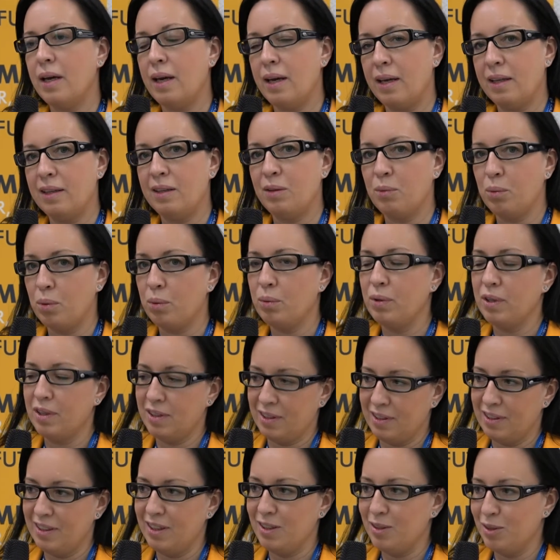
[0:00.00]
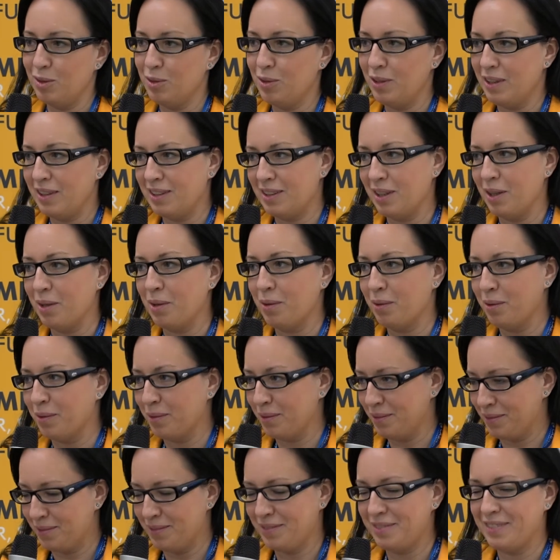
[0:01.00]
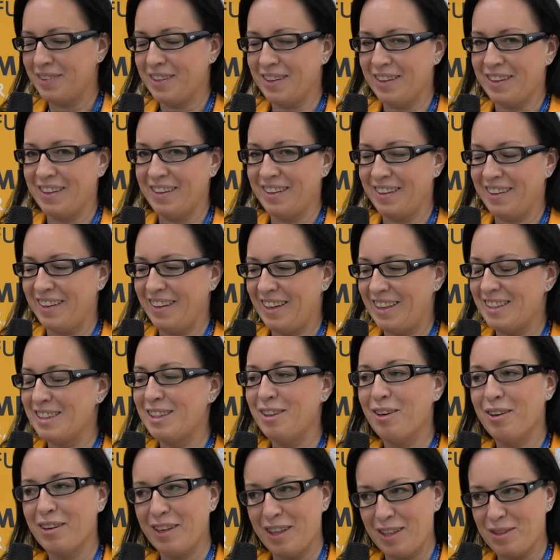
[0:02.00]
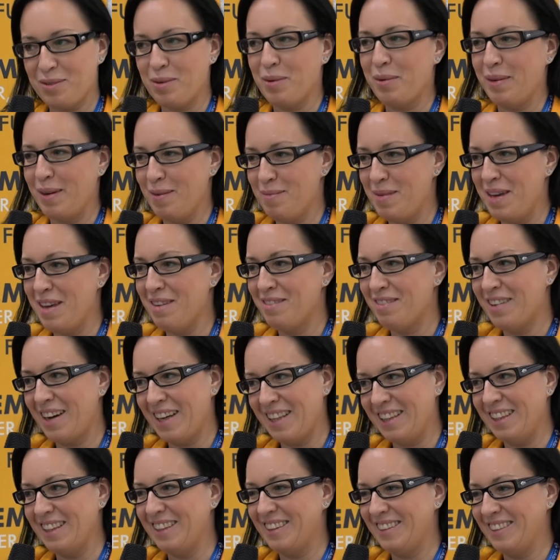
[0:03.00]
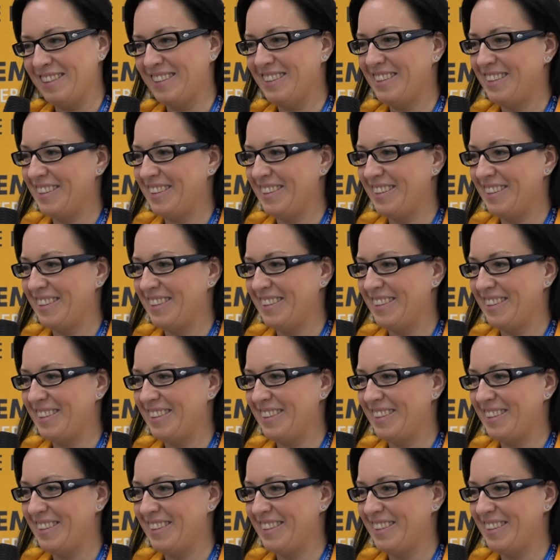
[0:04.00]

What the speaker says: and we will continue doing so as long as we will be invited to.